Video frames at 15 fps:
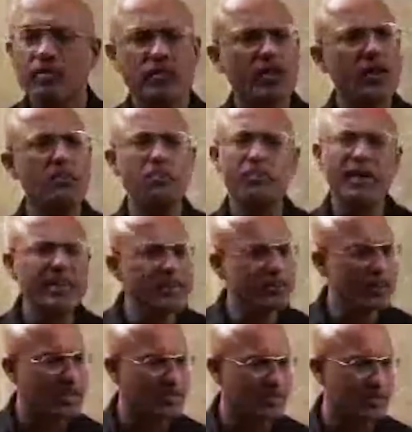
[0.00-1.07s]
There are many
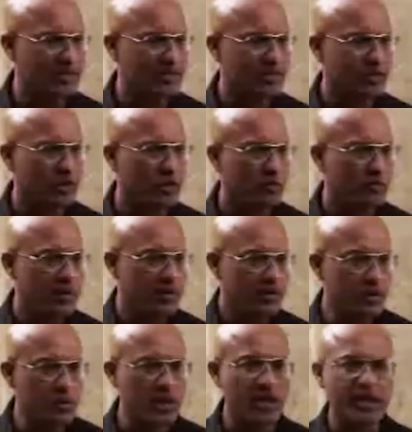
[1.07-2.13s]
drugs in this group.
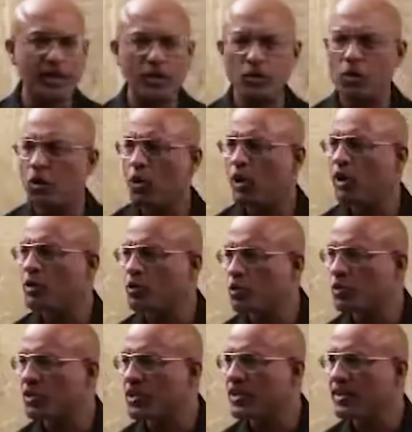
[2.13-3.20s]
You can know only two,
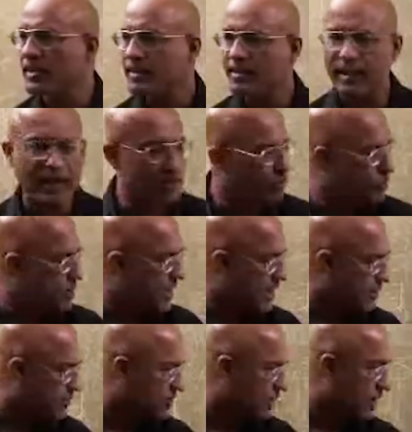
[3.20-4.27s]
three that will be
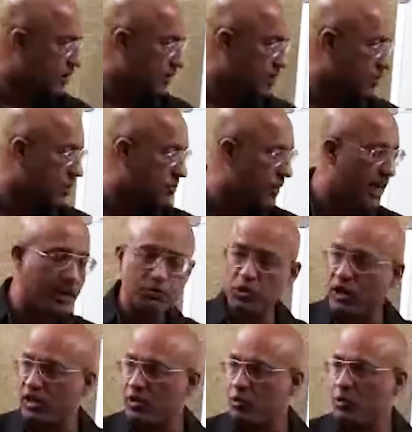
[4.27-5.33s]
enough. For example, have you
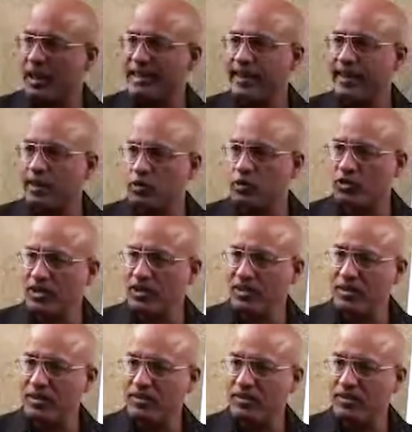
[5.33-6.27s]
heard of didanosine?